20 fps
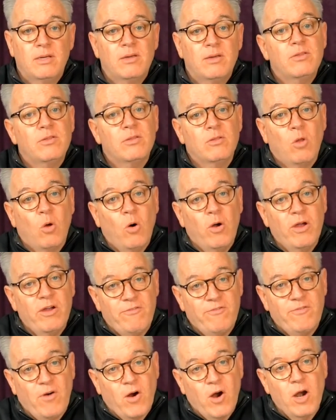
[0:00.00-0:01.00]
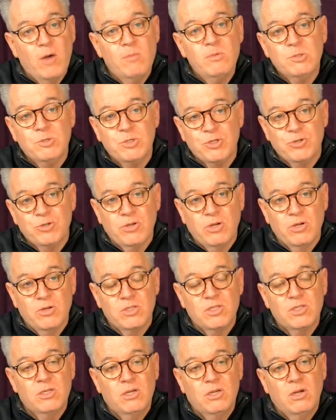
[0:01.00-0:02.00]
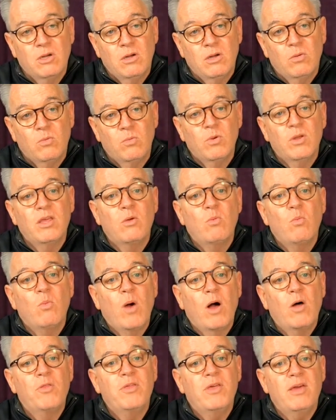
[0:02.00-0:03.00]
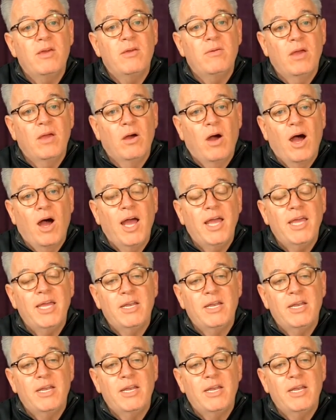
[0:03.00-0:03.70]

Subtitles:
La Jolla Farms, which are those really wealthy, you know, high-end